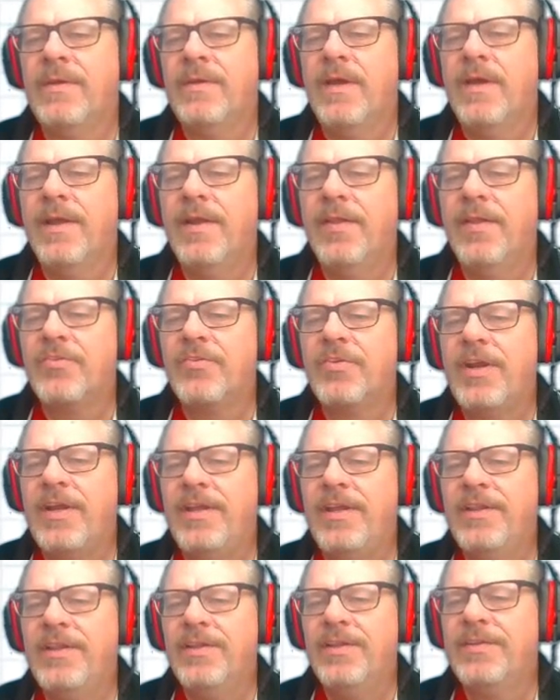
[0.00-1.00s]
Another trait
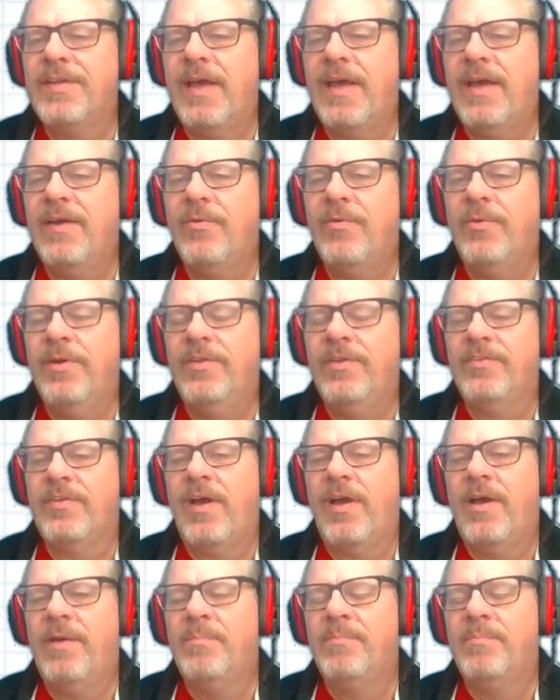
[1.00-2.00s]
he looked at was
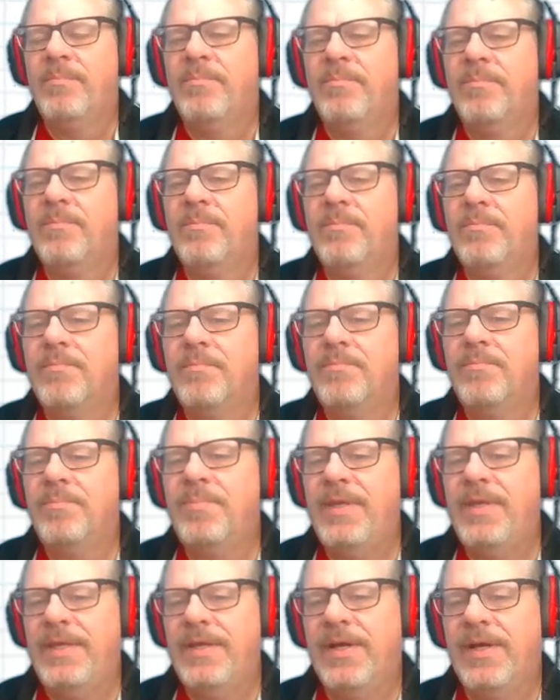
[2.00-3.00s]

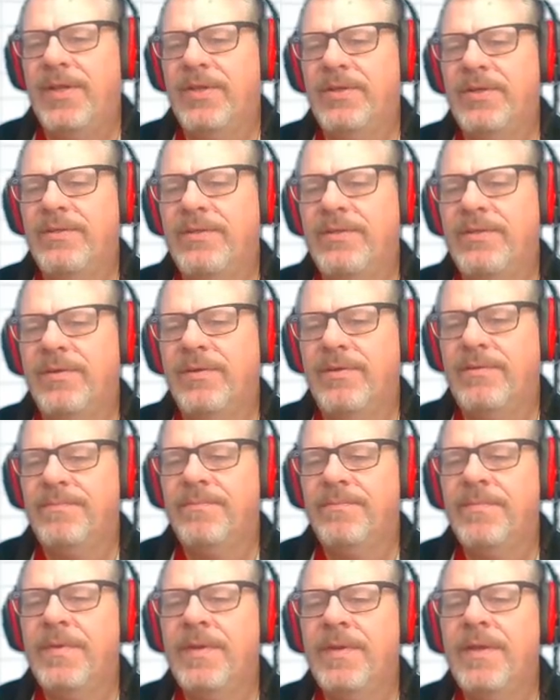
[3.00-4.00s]
pea color,
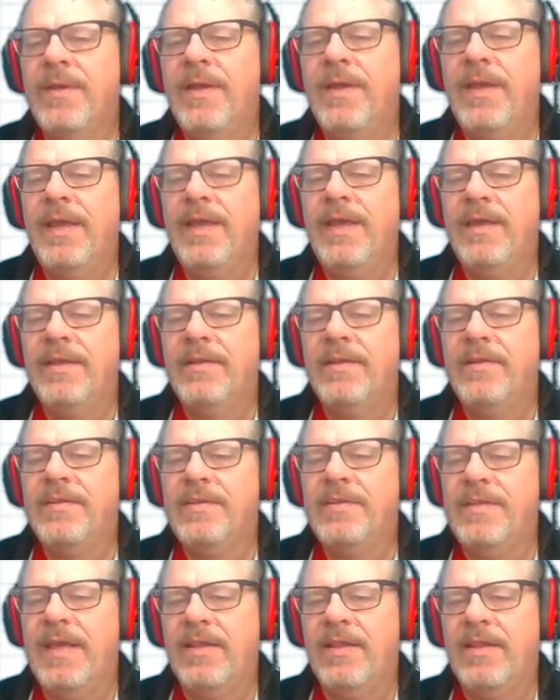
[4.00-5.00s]
and
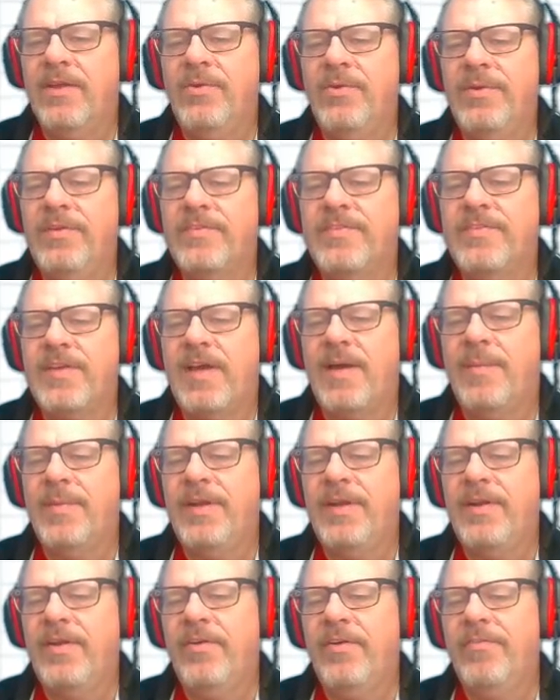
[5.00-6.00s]
yellow is
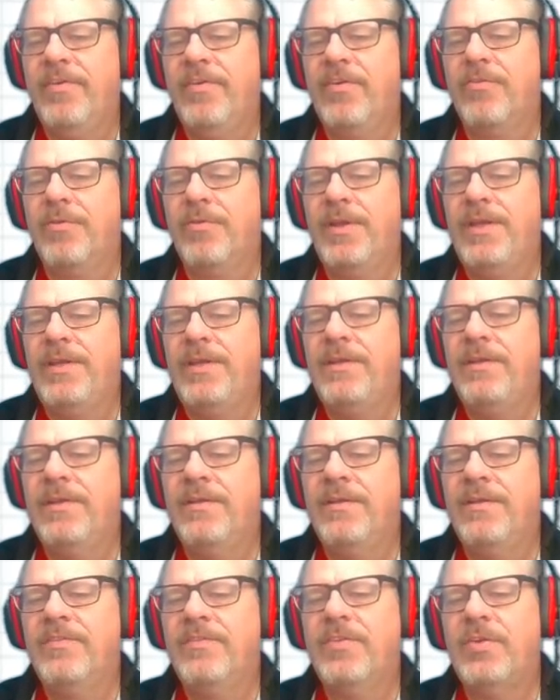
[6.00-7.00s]
dominant over green.
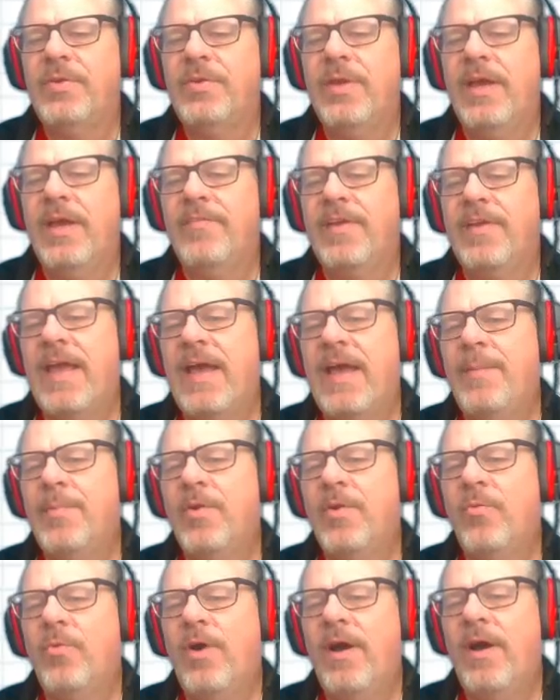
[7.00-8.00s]
So you have a
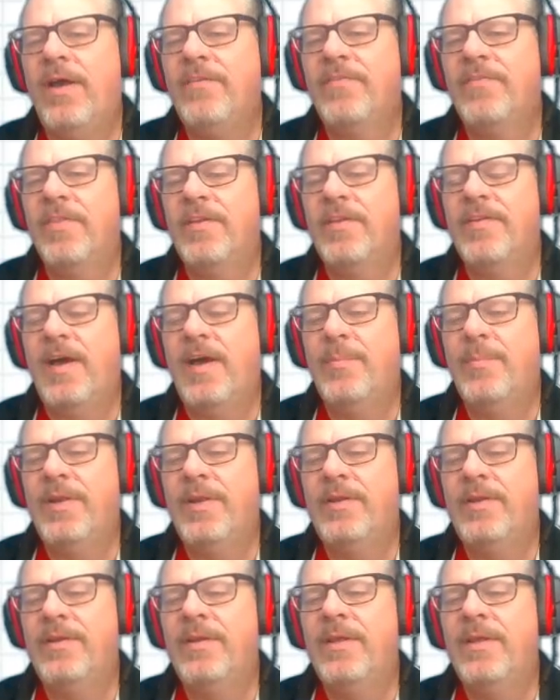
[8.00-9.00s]
capital Y for the
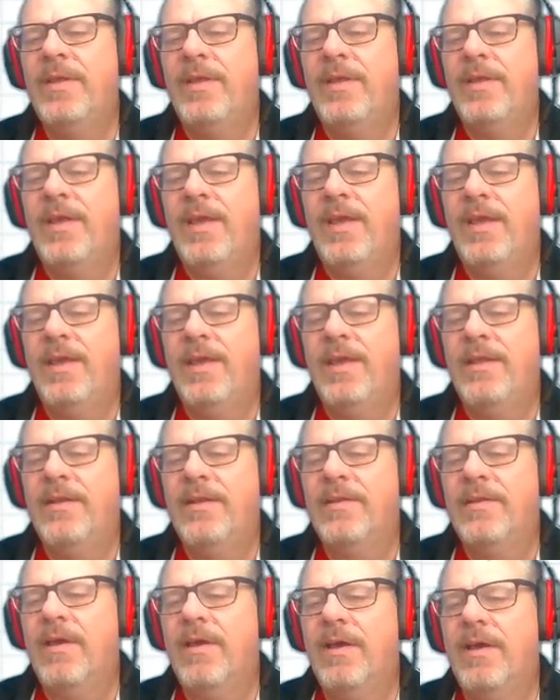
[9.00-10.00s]
dominant
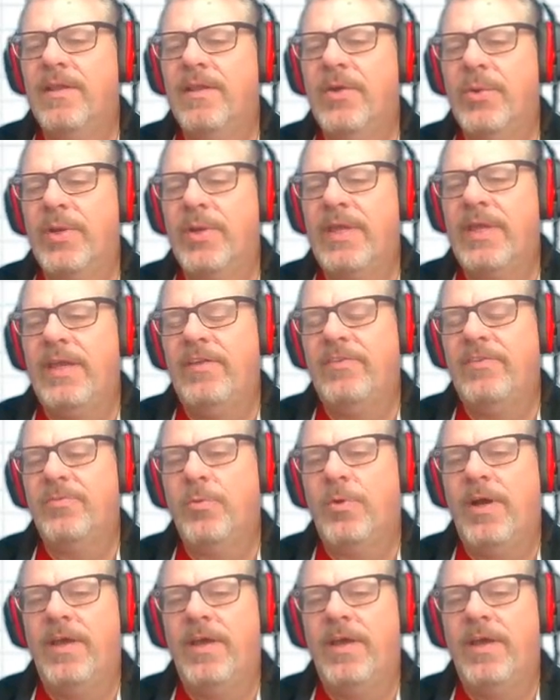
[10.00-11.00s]
and a lowercase
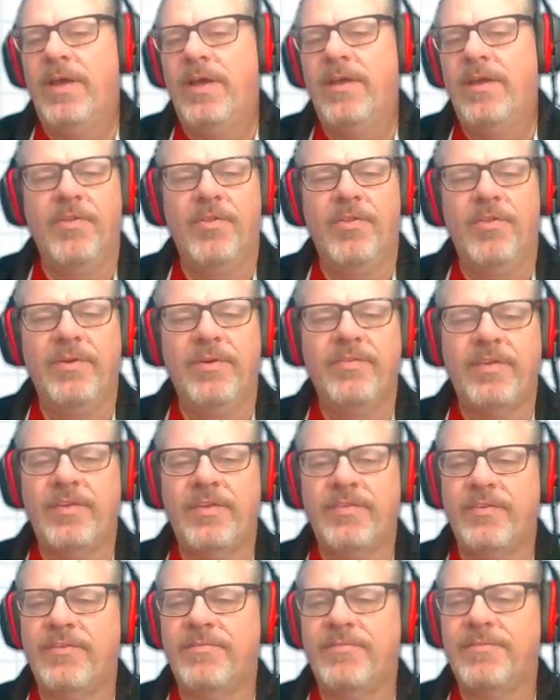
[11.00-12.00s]
y for the
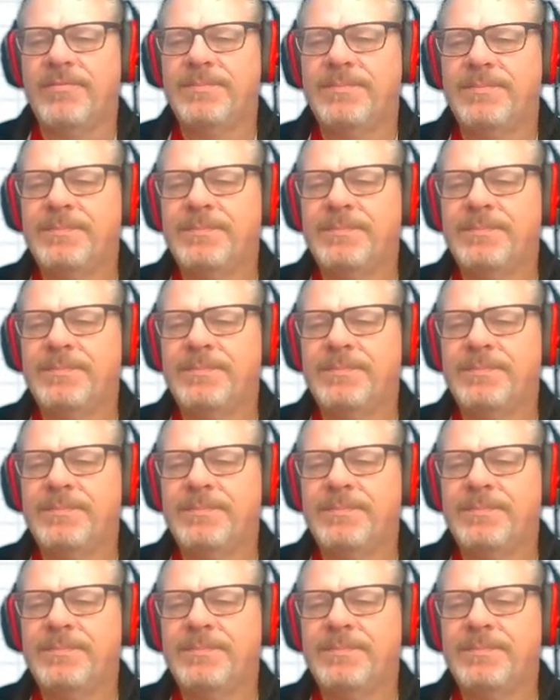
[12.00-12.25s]
recessive.